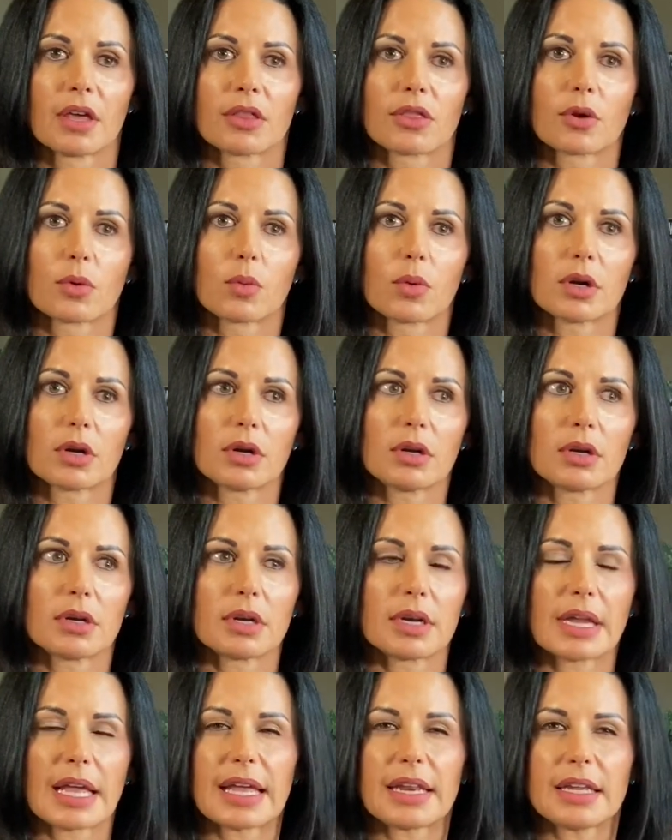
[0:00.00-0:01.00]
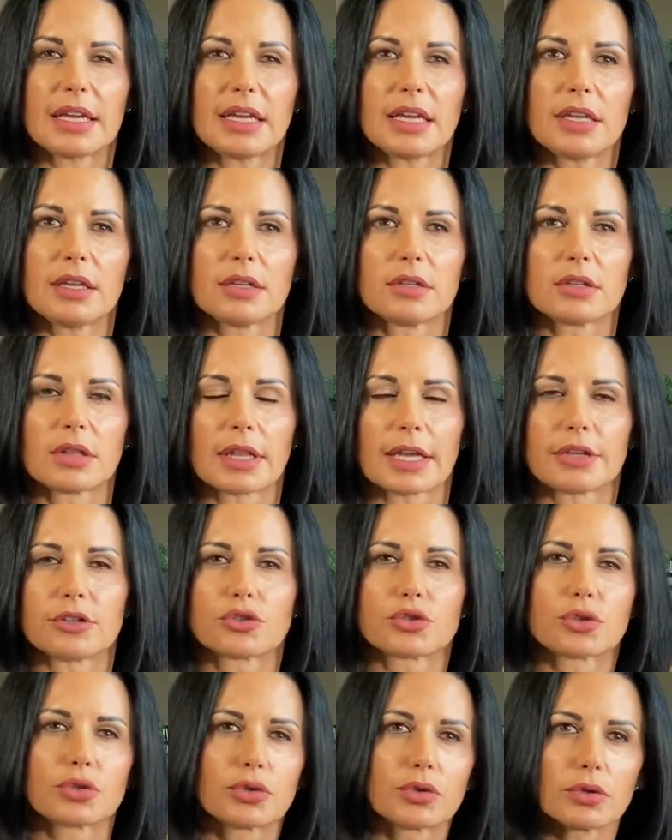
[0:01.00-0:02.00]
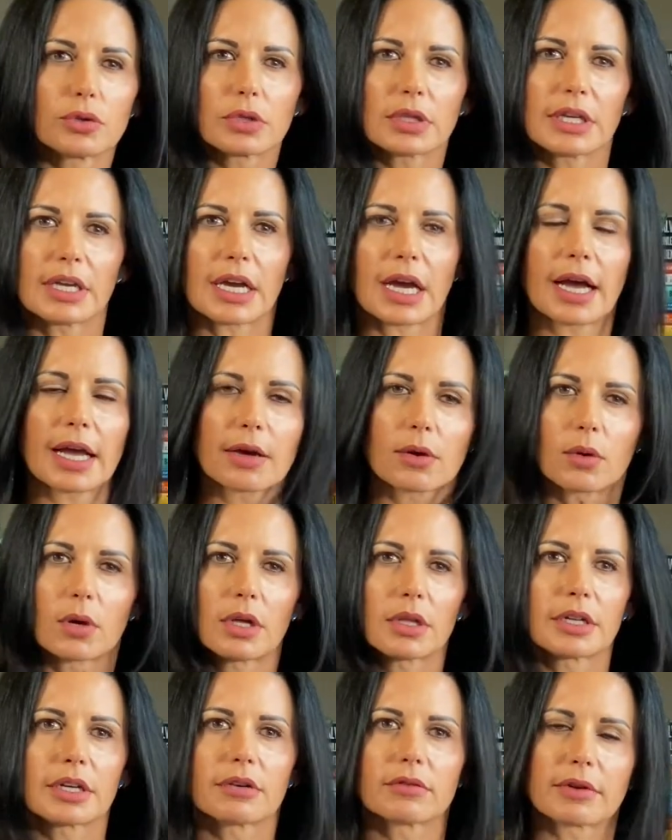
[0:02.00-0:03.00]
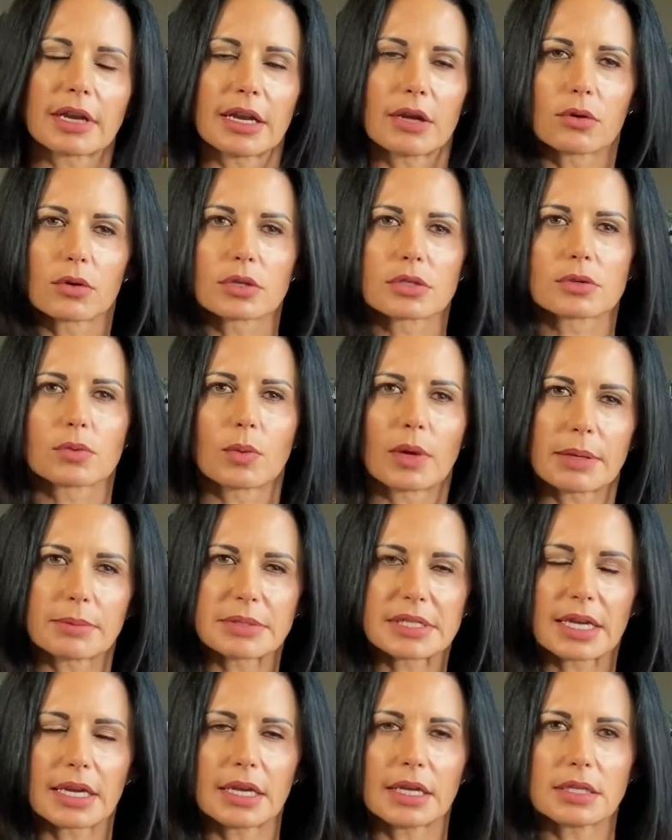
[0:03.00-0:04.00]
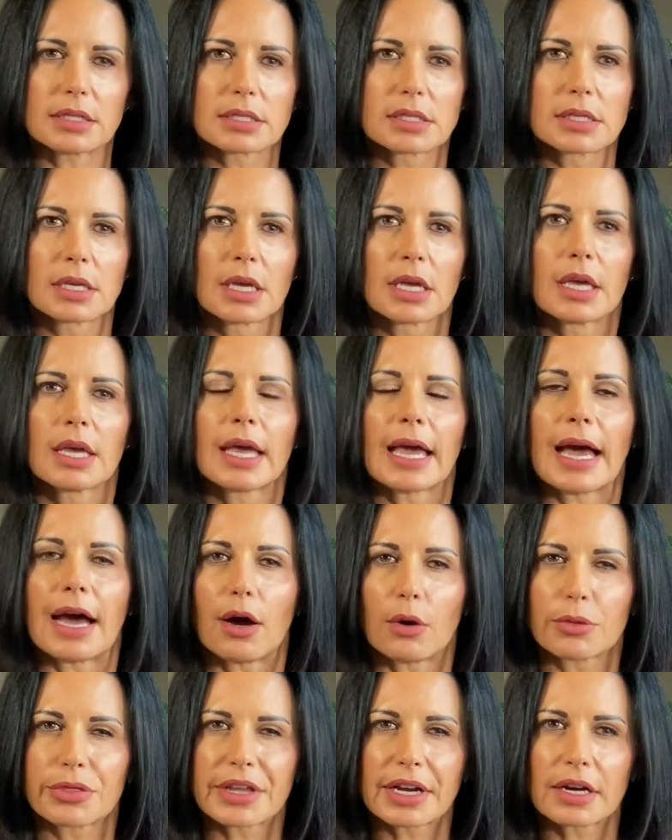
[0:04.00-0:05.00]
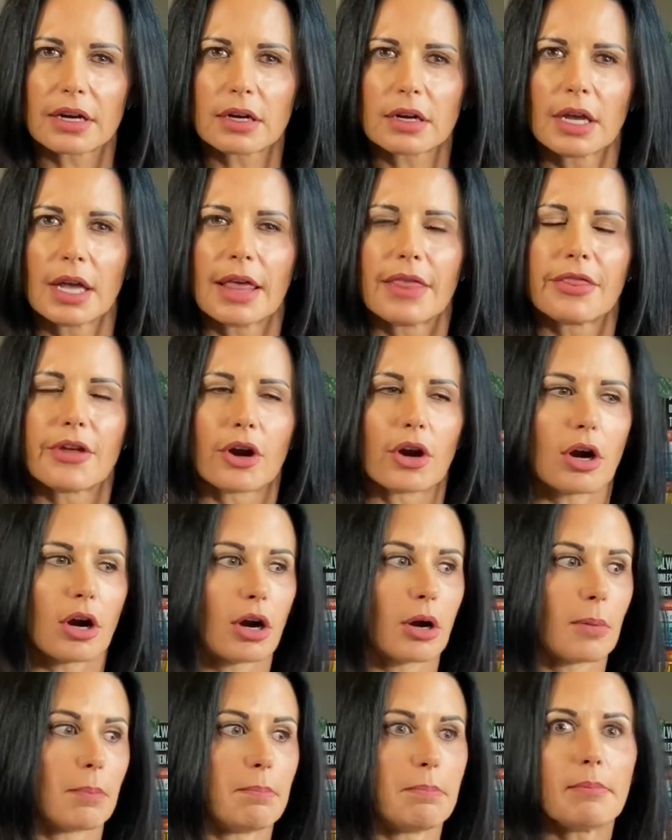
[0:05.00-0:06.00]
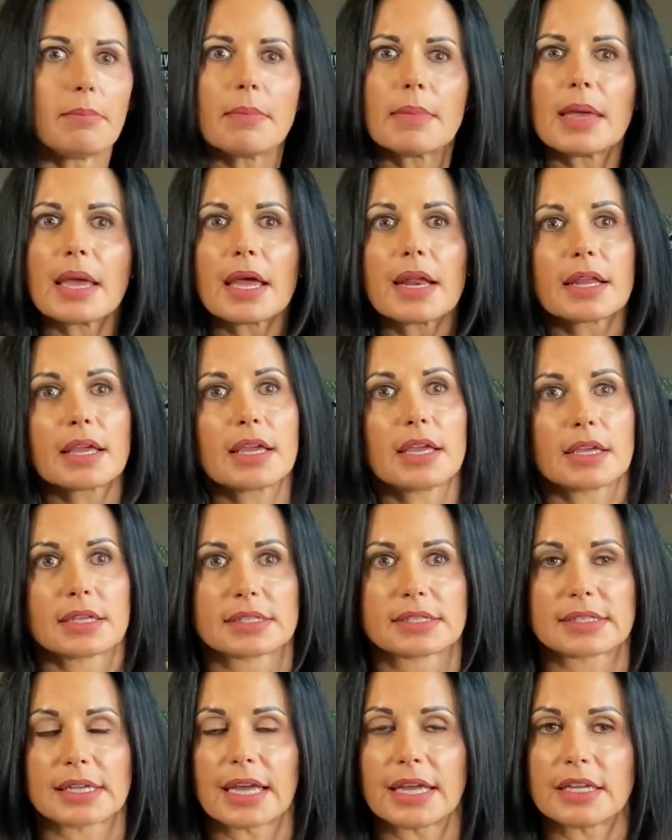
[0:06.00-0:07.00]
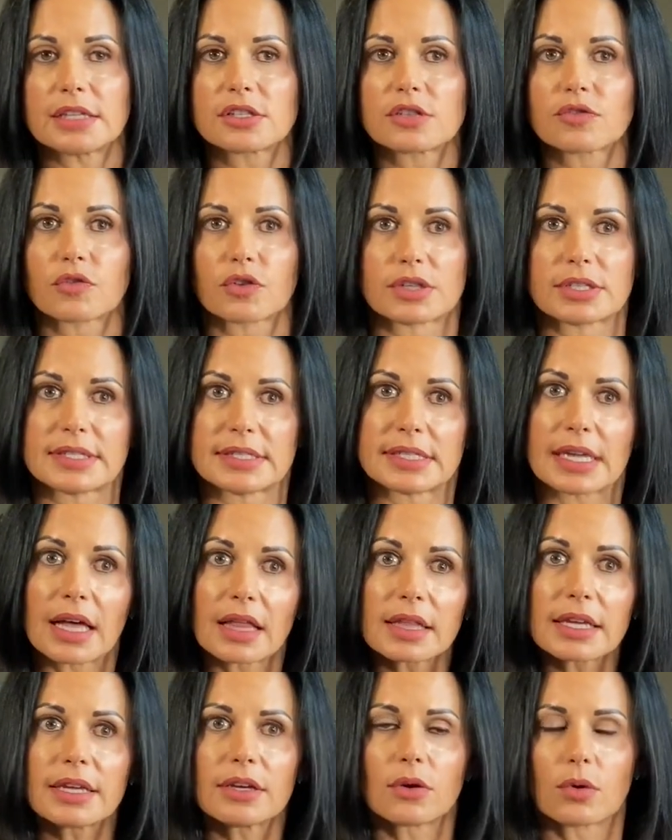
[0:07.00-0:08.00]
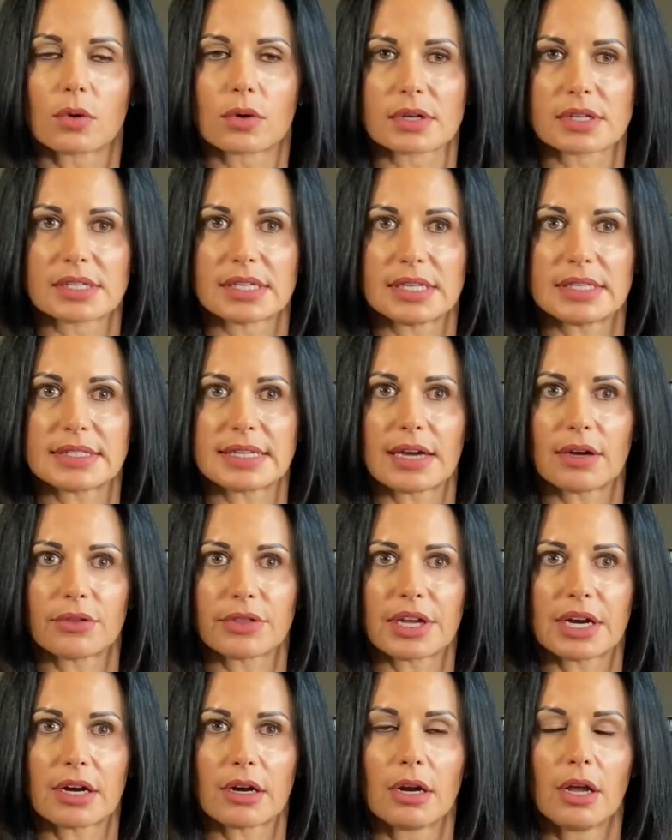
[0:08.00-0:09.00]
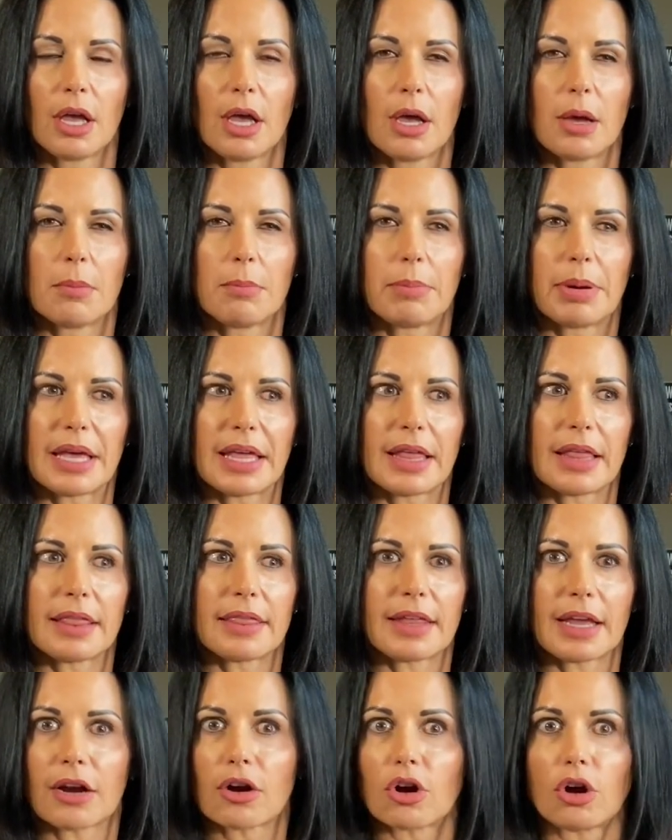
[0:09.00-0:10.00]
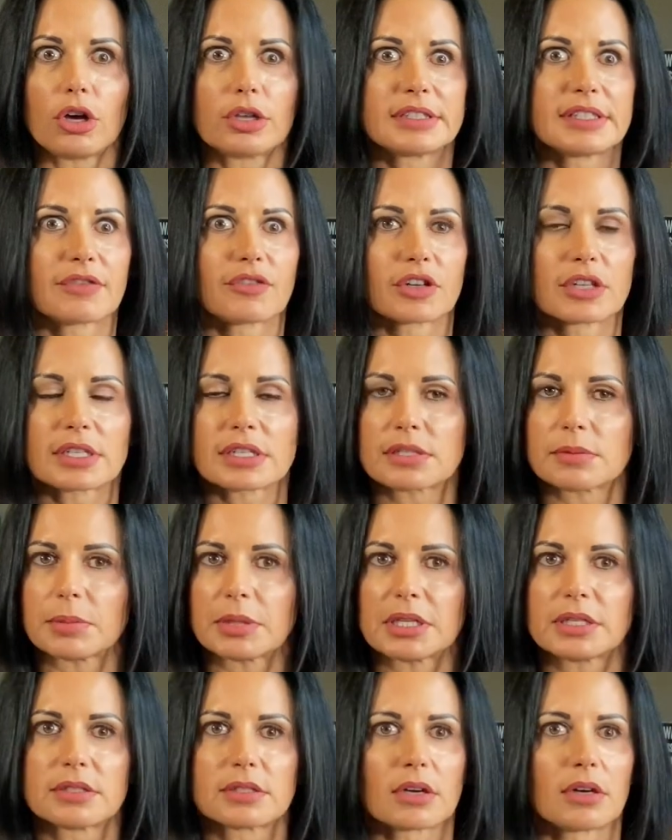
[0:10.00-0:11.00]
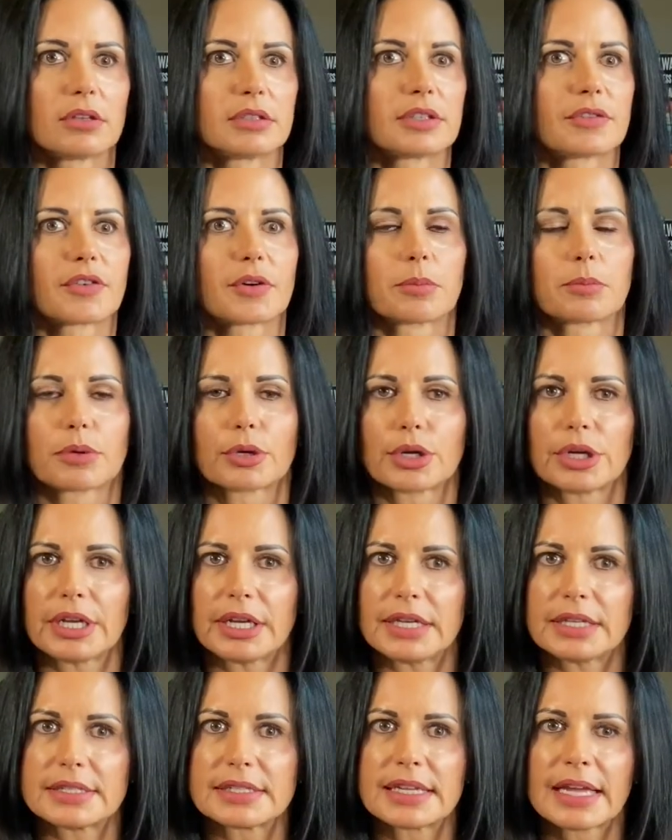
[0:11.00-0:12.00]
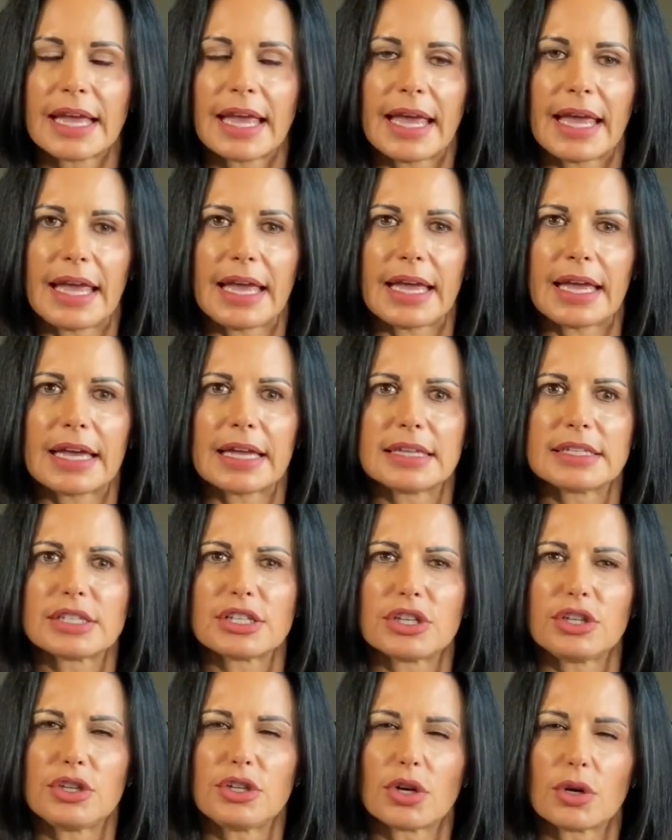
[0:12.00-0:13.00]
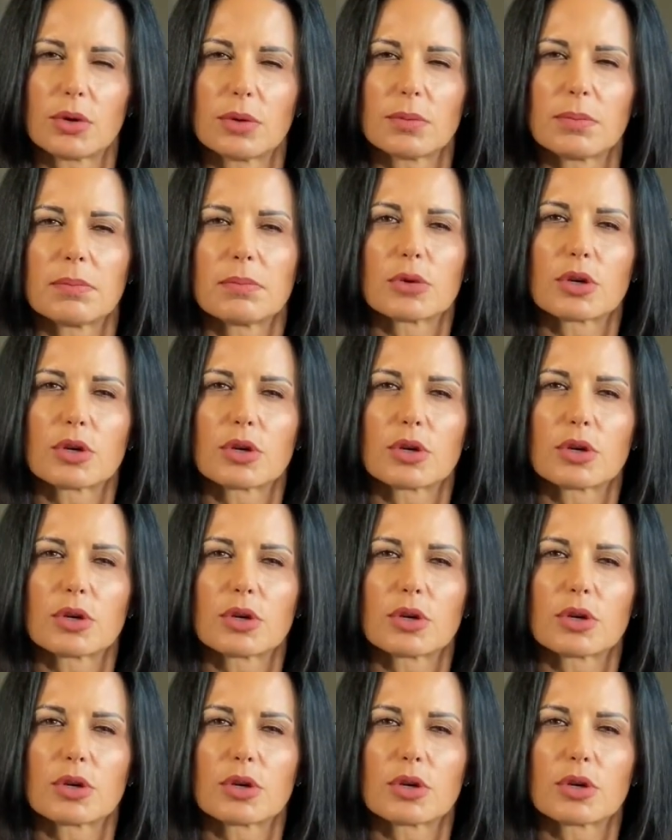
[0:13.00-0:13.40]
there weren't any like truly high quality reining horse websites out there. There are many sites for selling horses out there, but they are all different disciplines, all different breeds, and you don't